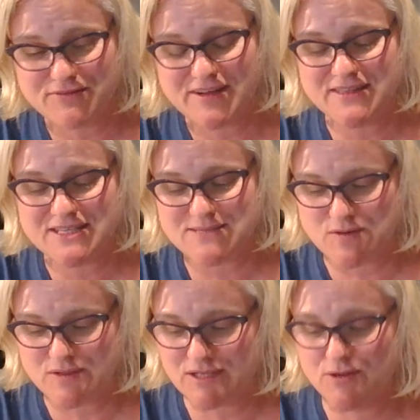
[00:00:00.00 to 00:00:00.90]
friend this
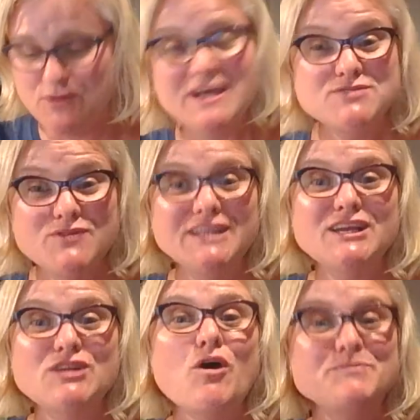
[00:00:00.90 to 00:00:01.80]
morning who has written
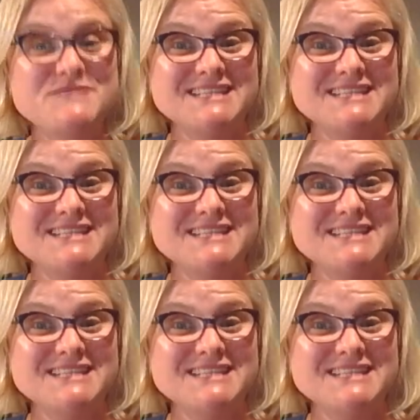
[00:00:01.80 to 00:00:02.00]
an opt